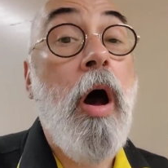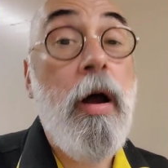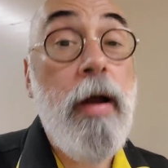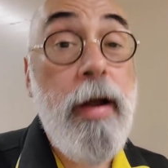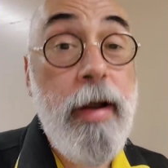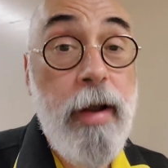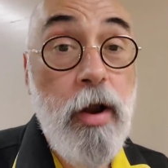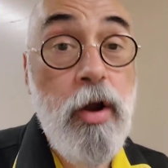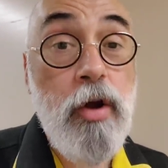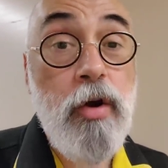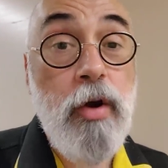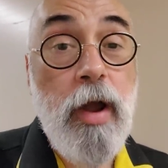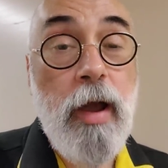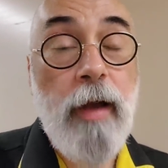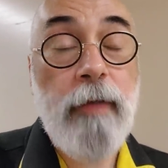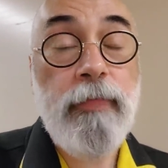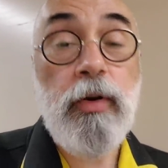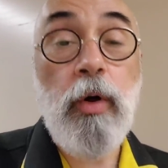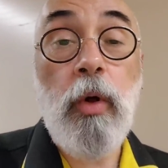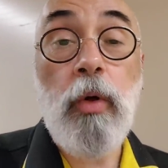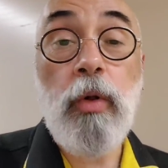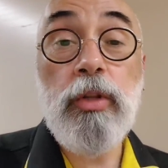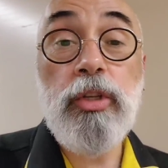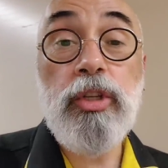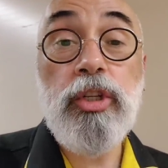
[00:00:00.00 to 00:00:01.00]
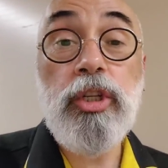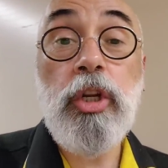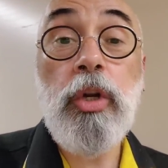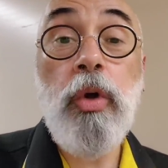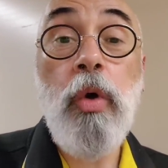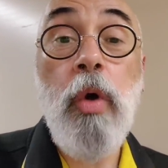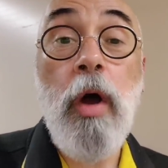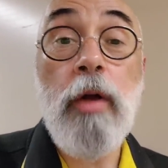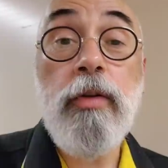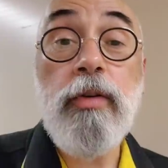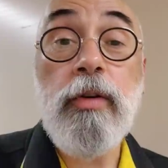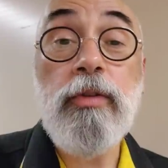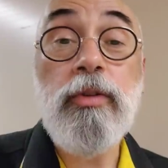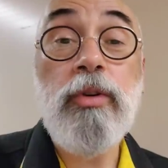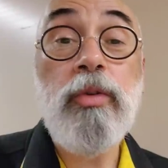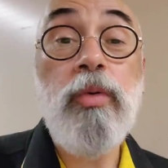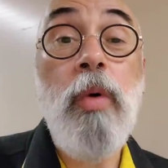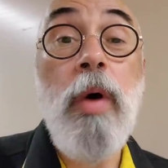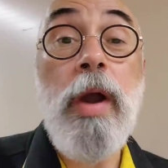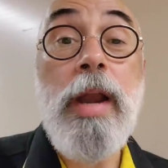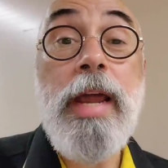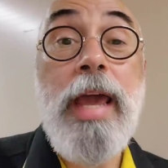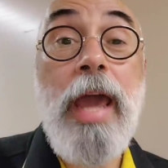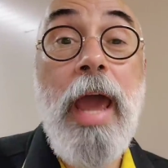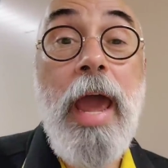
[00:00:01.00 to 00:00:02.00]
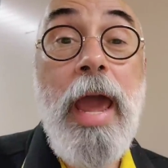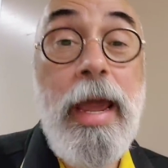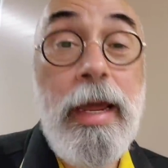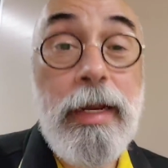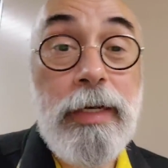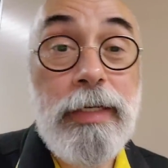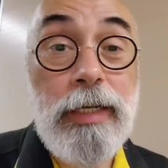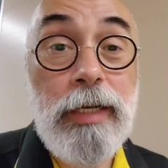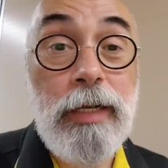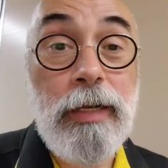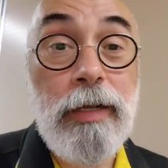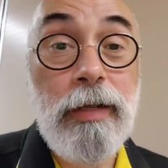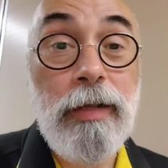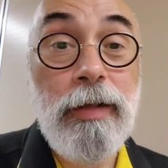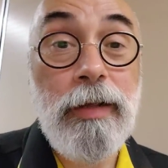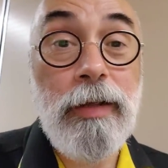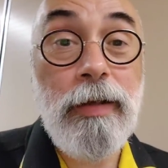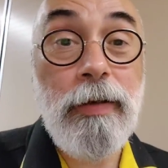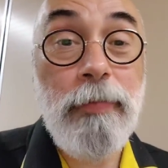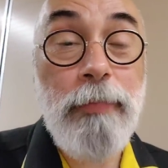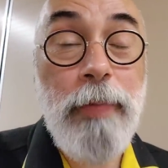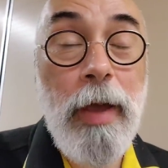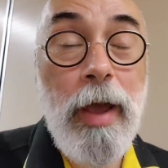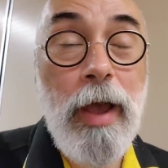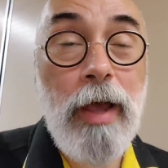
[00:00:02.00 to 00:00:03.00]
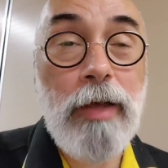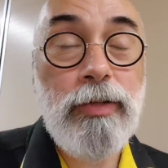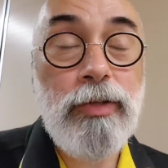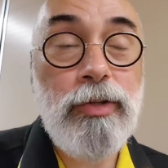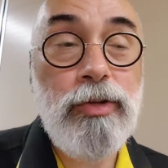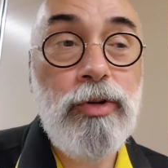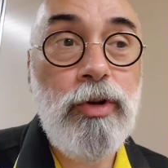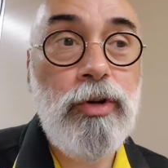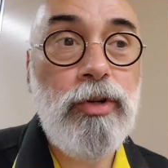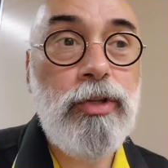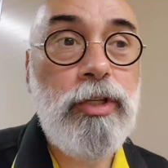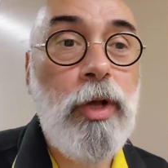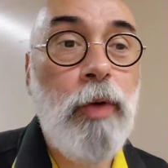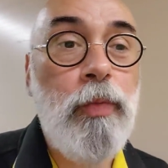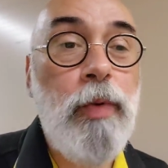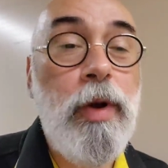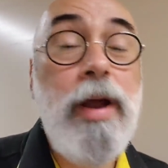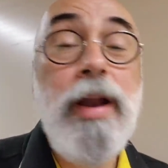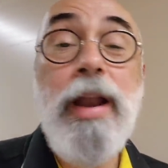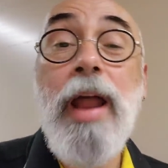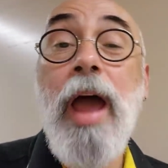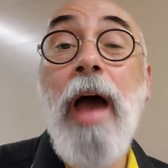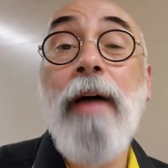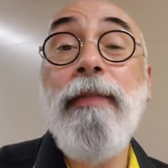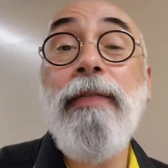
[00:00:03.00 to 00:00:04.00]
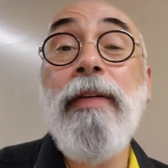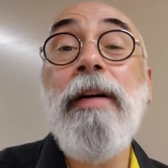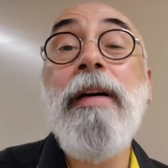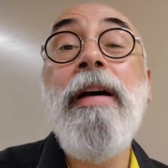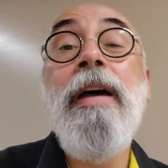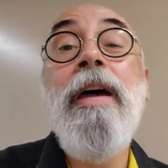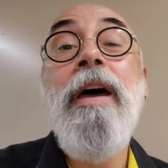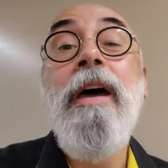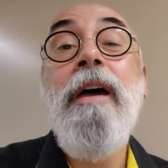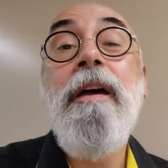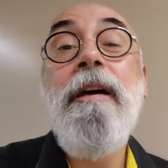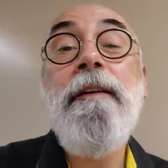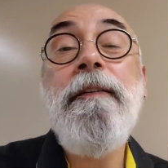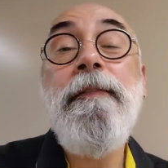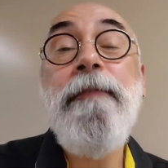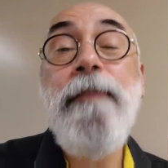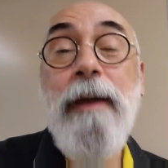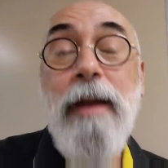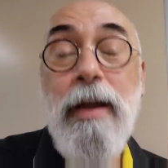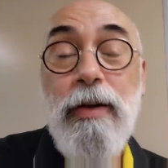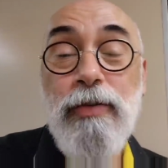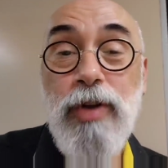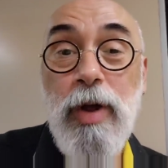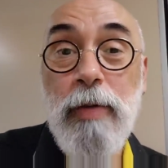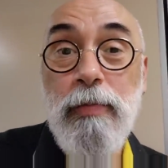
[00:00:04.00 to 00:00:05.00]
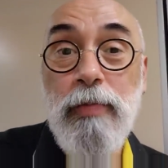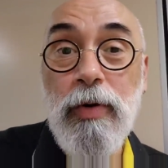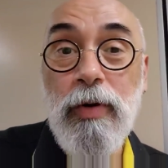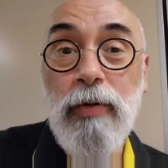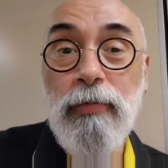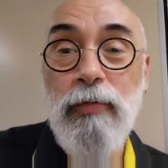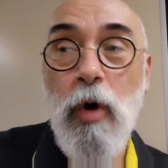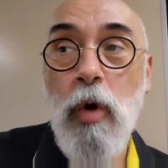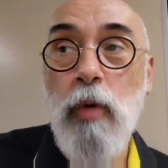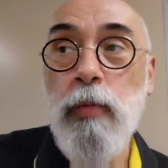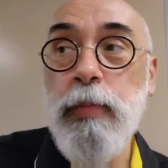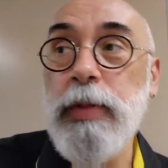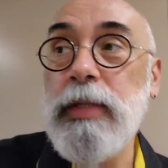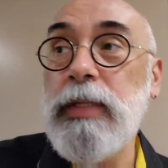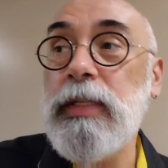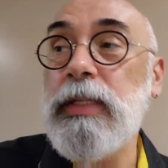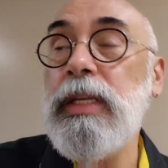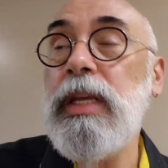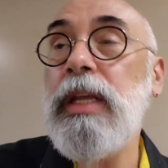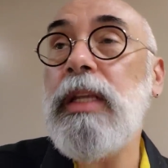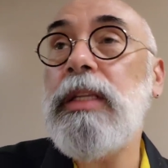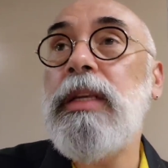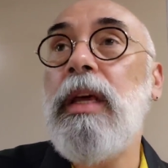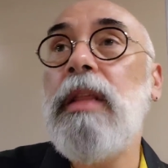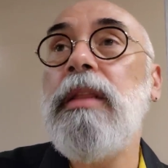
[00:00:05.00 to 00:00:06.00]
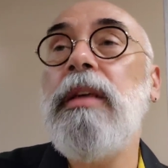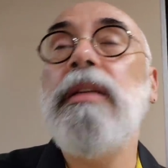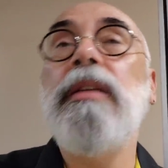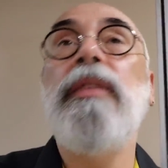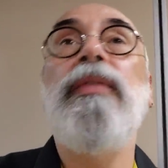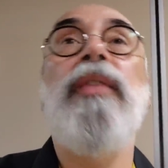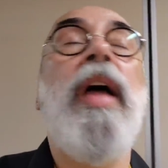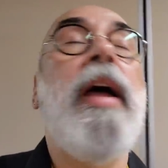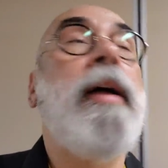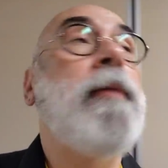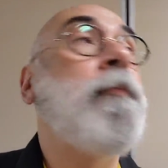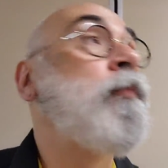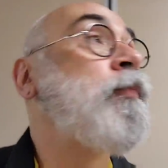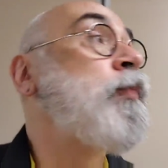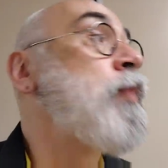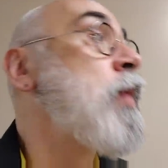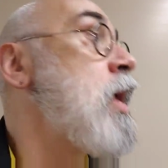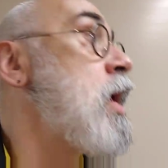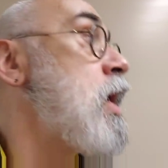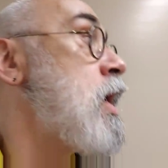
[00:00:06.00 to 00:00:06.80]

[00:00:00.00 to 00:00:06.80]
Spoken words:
Our aircraft holds 228 passengers, so we're going to have a fair number of open seats on this flight.